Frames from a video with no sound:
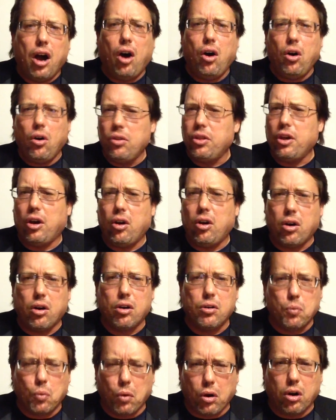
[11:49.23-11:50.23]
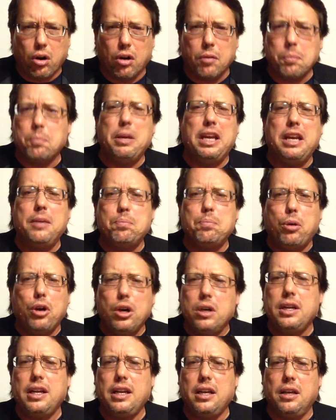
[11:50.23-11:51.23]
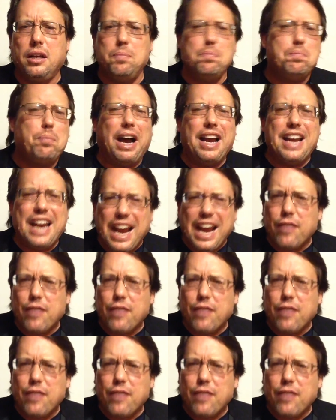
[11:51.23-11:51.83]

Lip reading: all the hard work being put in by